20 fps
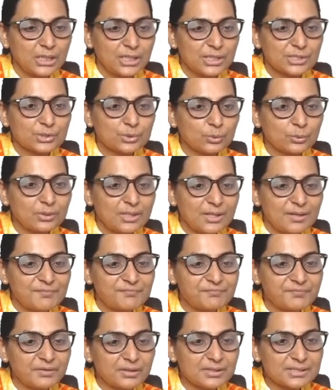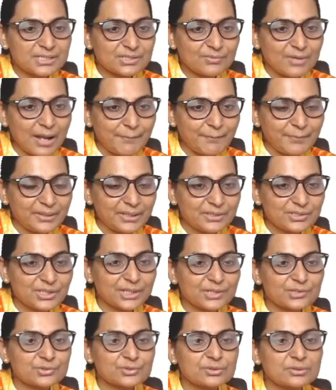So first rapid
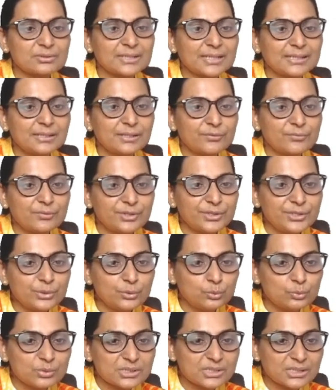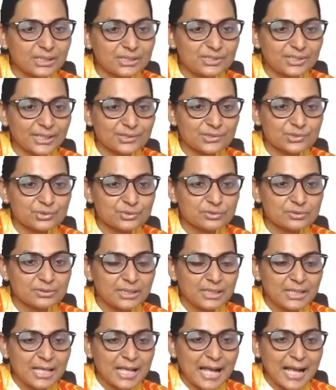ejection, then the reduced ejection,
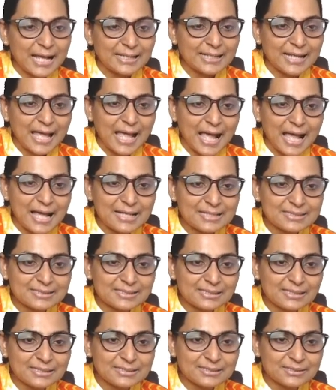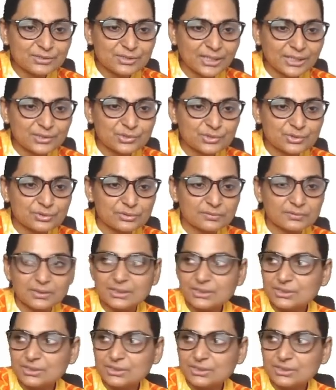and as there is ejection,